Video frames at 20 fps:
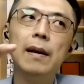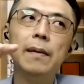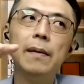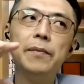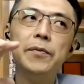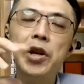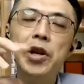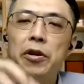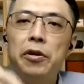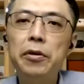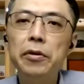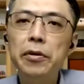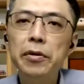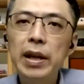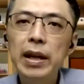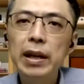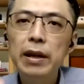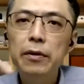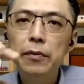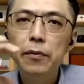
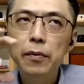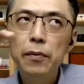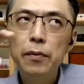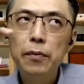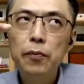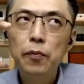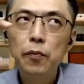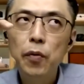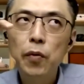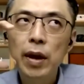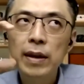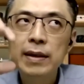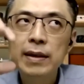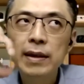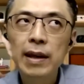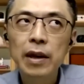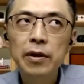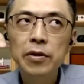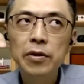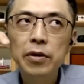generally
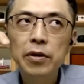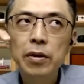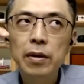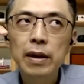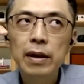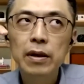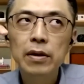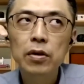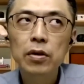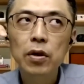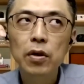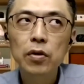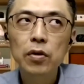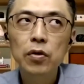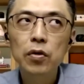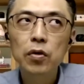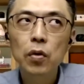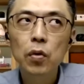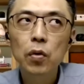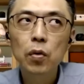residential is not
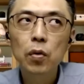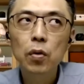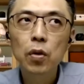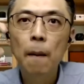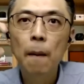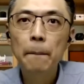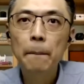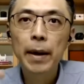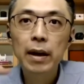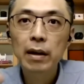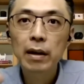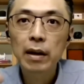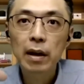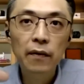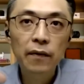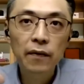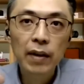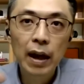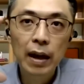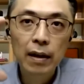so
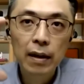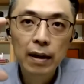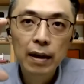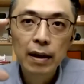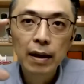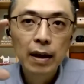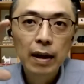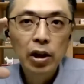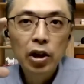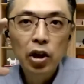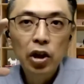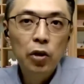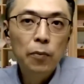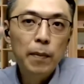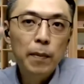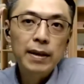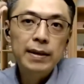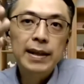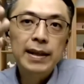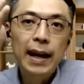competitive that you
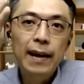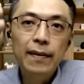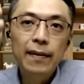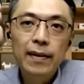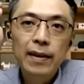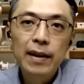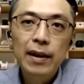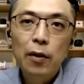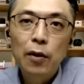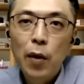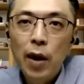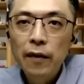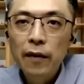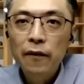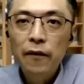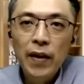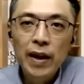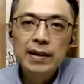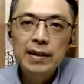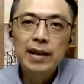must get the one
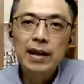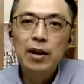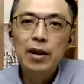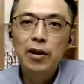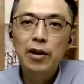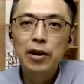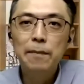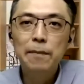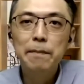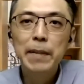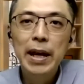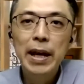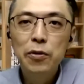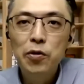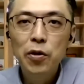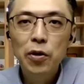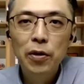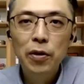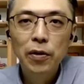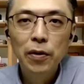facing on the main
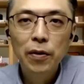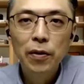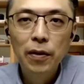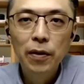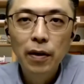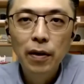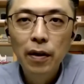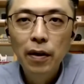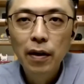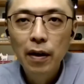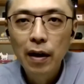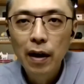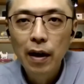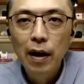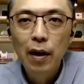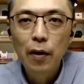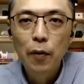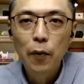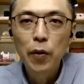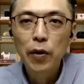road
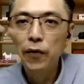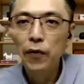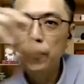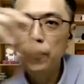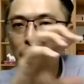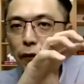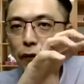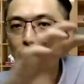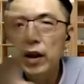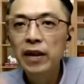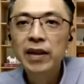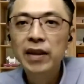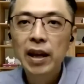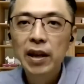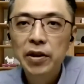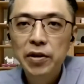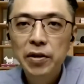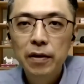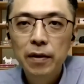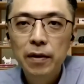with
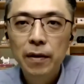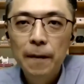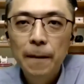frontage.